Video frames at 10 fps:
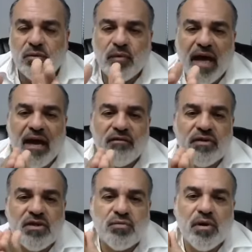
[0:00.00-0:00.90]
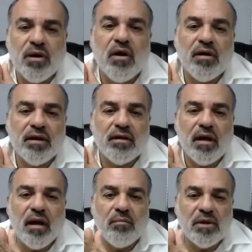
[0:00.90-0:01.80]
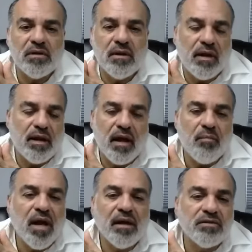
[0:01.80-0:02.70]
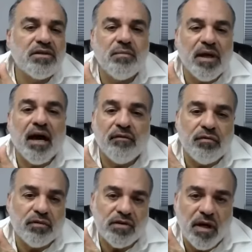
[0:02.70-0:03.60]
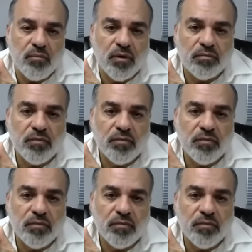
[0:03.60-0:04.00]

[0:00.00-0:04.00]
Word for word: we have disregarded a mild TBI, for example.